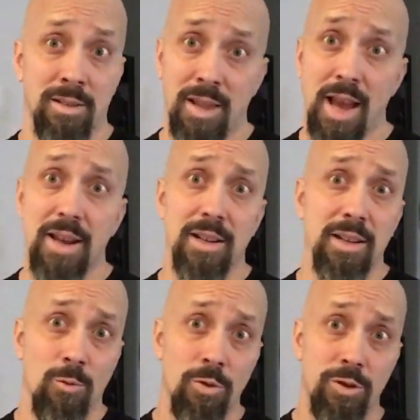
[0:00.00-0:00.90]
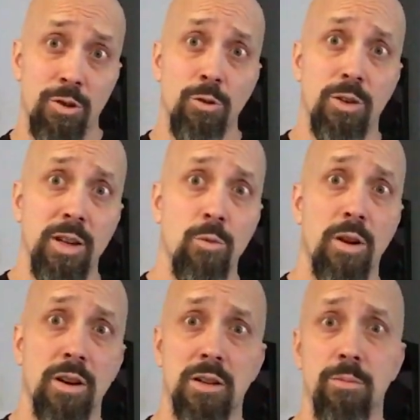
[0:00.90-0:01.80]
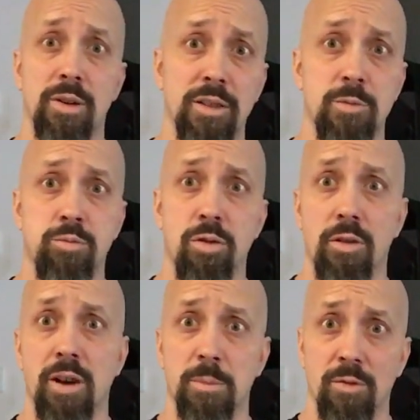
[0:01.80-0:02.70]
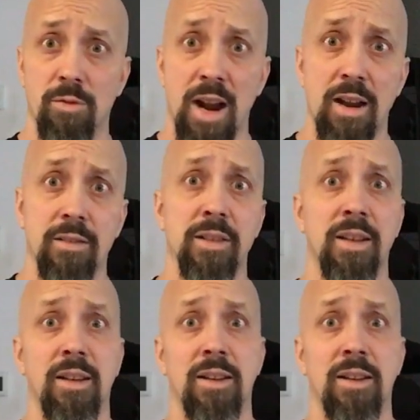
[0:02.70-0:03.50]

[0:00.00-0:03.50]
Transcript: That was who he wanted to build this program around,